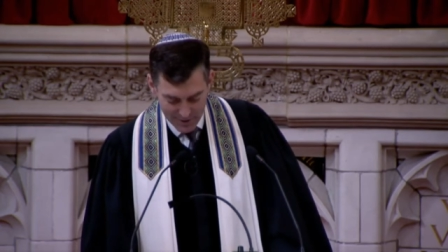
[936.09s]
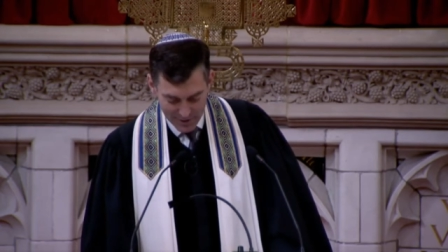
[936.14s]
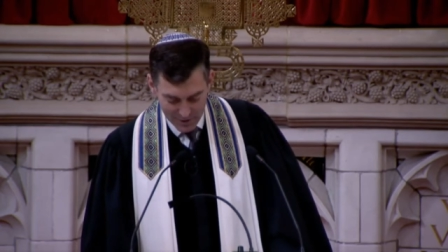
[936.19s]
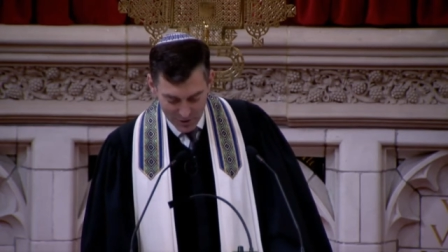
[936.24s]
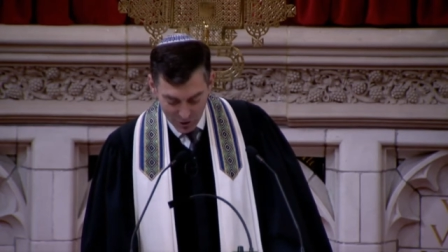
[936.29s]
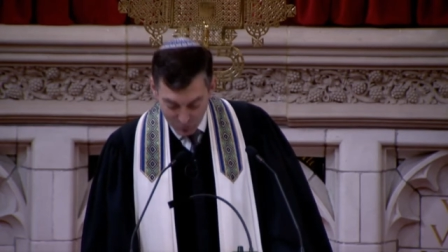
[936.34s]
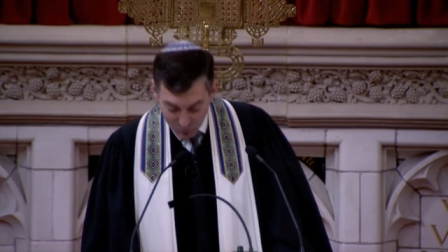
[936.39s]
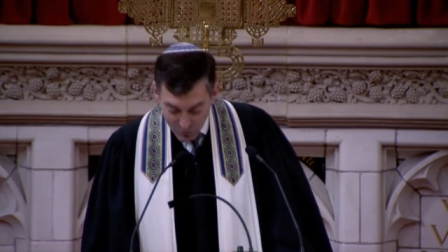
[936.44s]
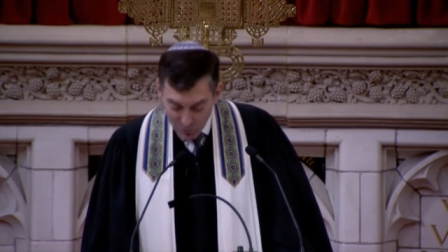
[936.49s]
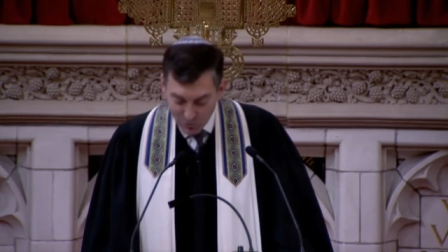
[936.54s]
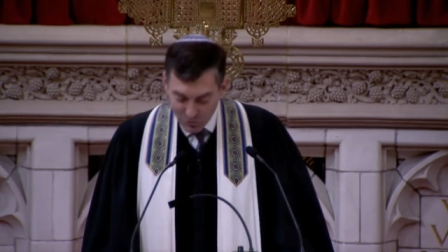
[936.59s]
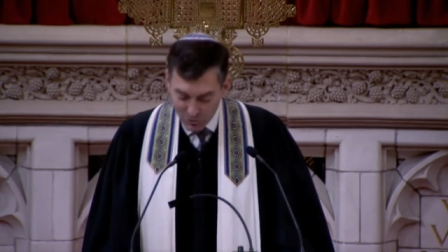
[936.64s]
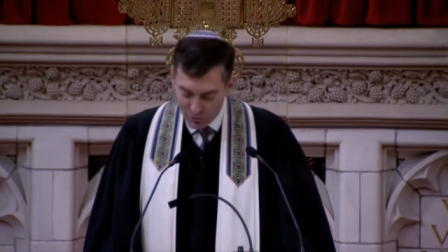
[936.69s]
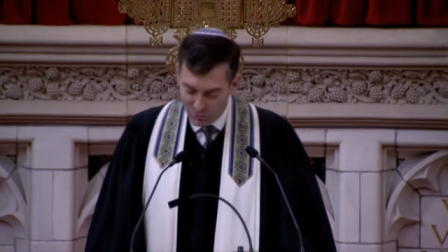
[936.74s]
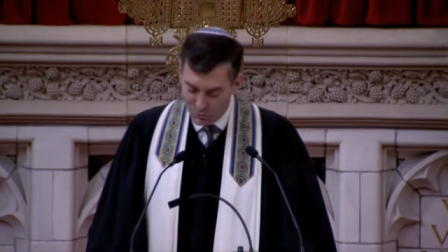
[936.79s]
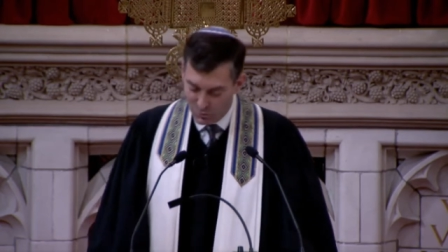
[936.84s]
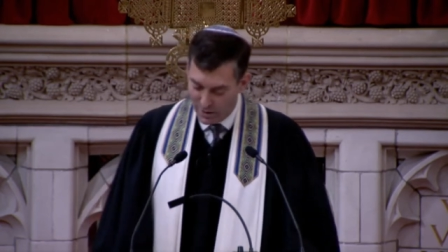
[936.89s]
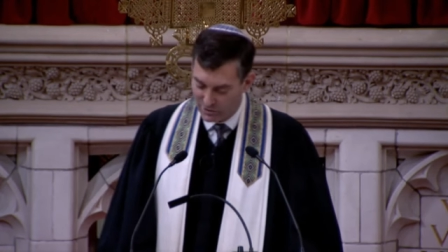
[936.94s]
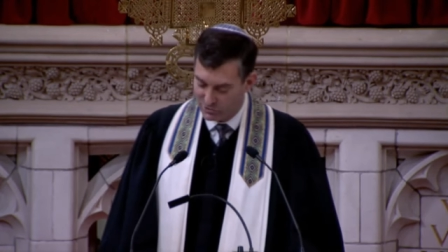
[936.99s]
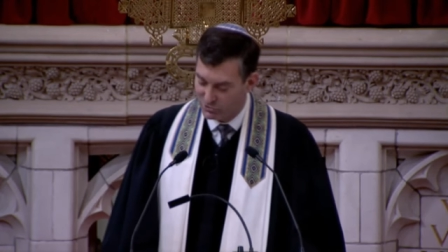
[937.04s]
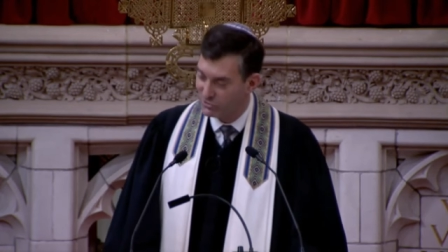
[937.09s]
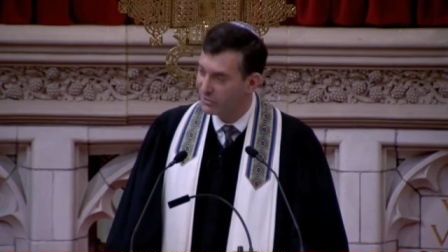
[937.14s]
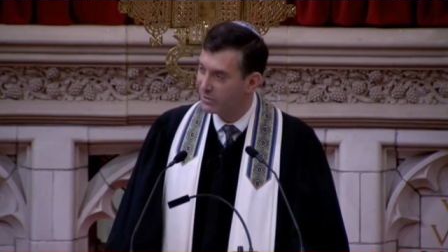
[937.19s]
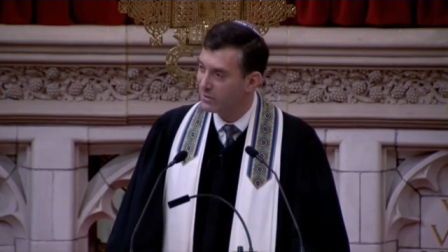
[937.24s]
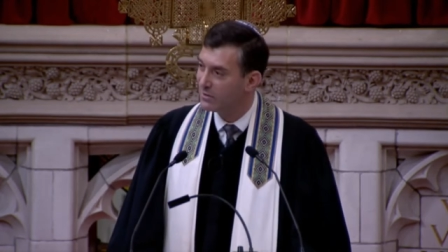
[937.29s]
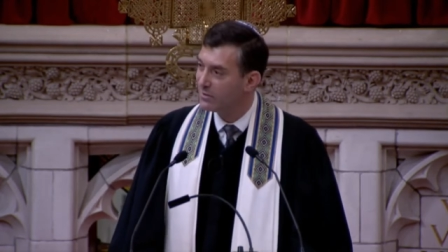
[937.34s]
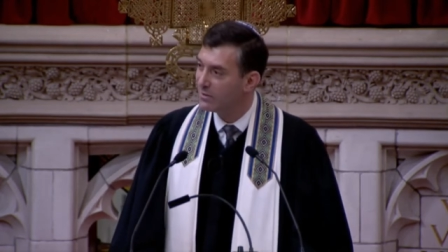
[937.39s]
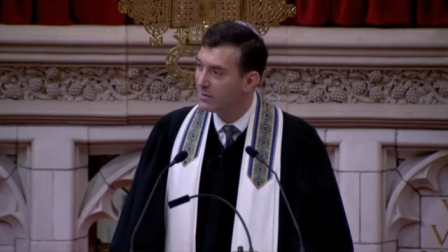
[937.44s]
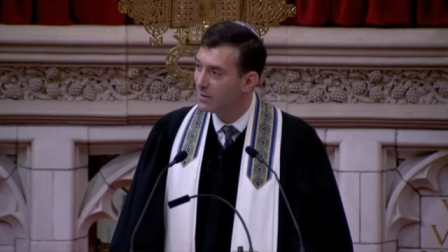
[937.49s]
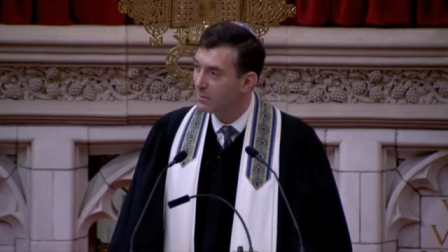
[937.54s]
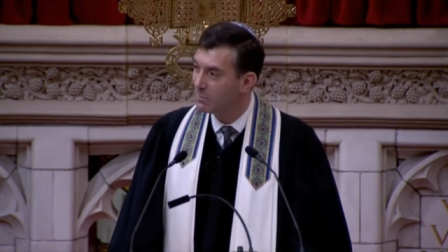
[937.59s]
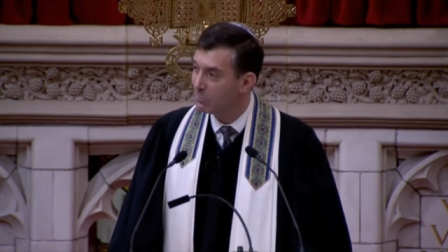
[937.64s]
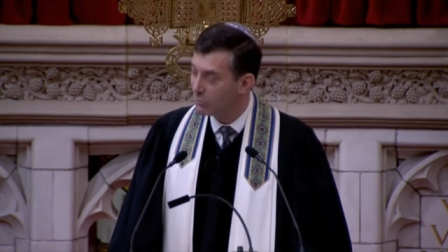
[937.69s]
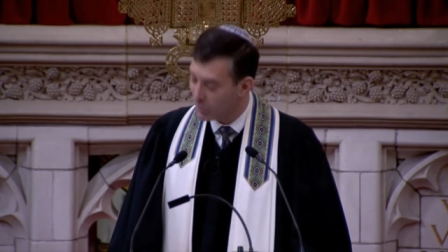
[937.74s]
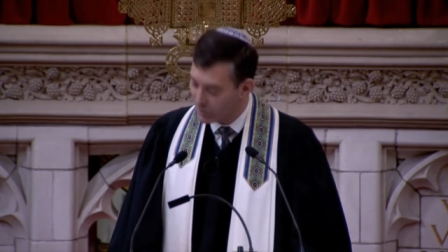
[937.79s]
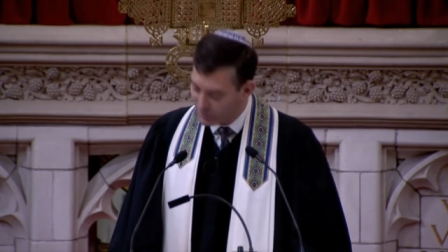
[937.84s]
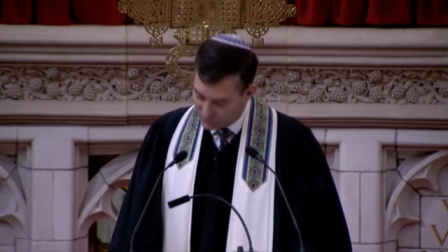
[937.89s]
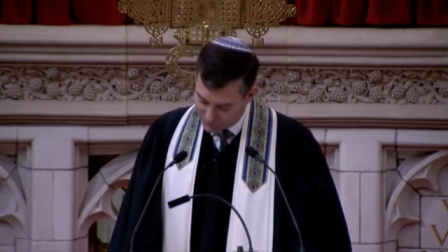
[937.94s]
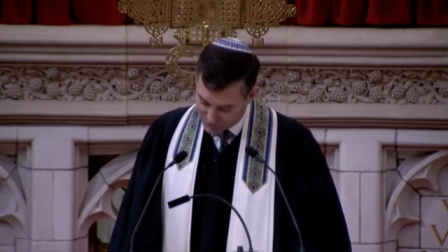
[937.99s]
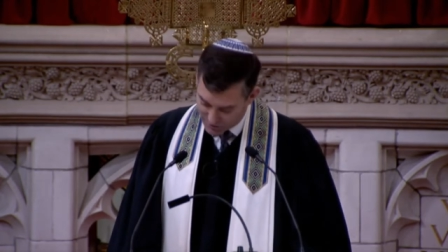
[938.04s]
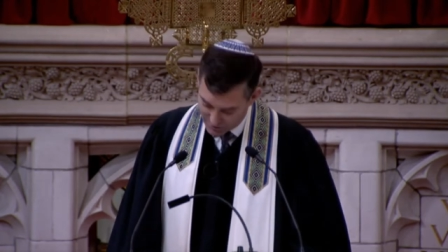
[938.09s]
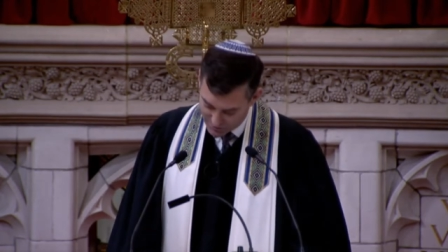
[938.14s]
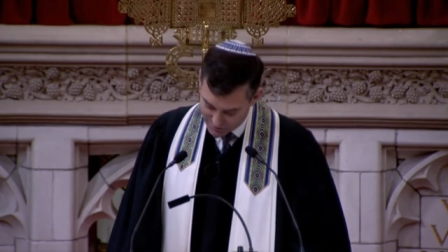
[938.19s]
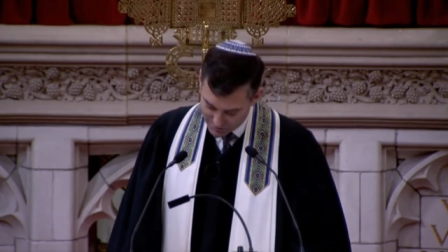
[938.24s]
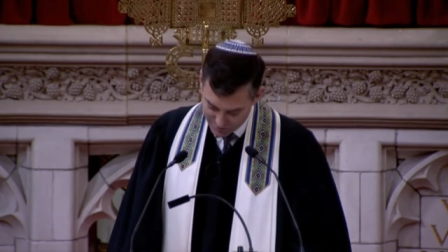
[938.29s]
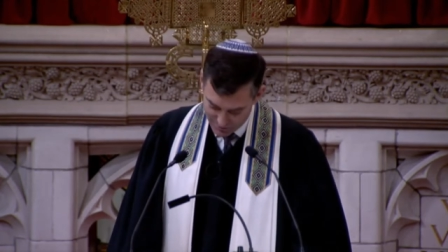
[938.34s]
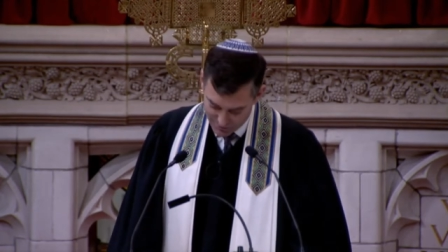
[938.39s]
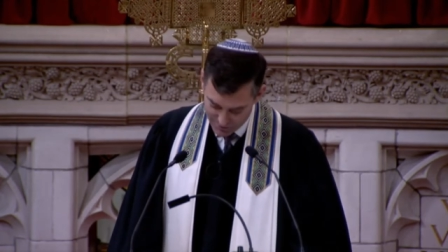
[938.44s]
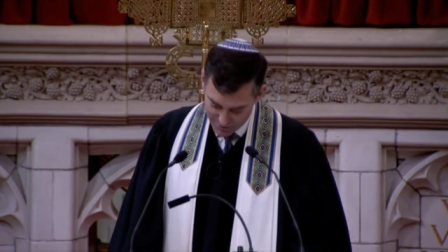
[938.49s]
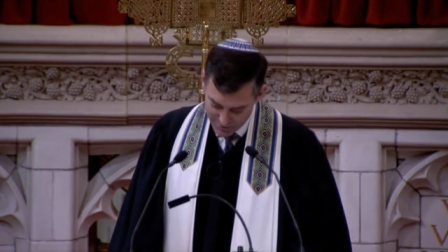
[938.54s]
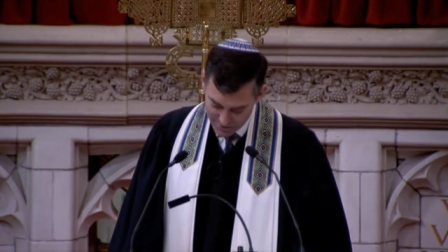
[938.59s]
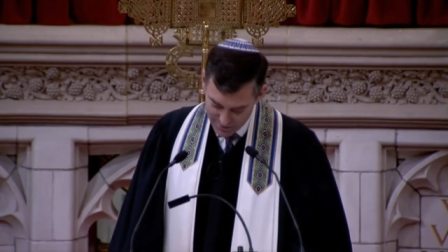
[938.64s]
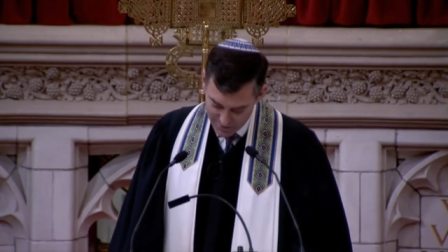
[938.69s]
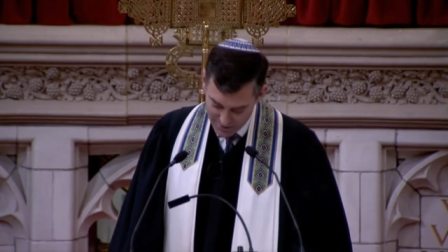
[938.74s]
The crucial question, Brooks concluded,